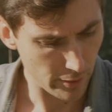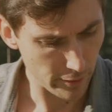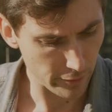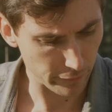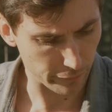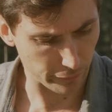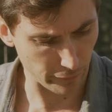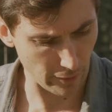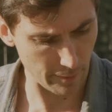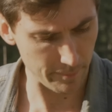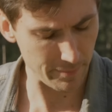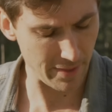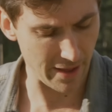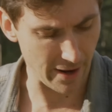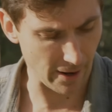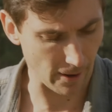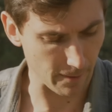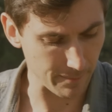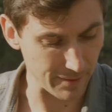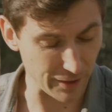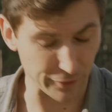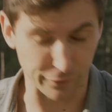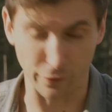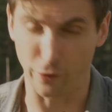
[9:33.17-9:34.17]
from
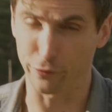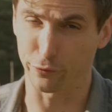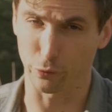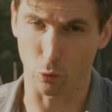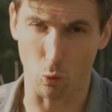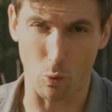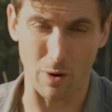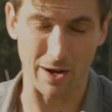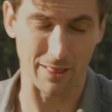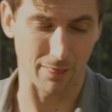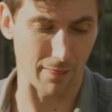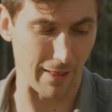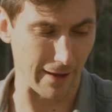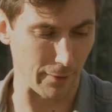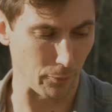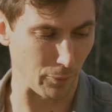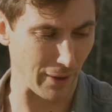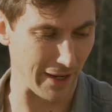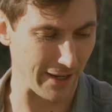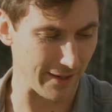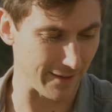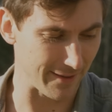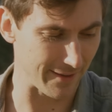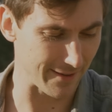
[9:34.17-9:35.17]
there, it's also quite
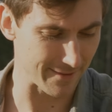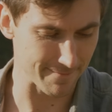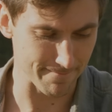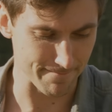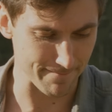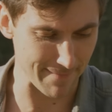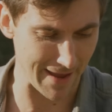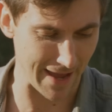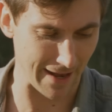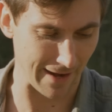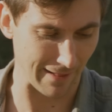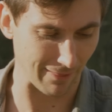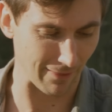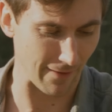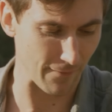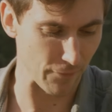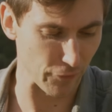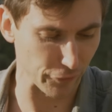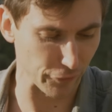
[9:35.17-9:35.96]
lightweight. Man, I love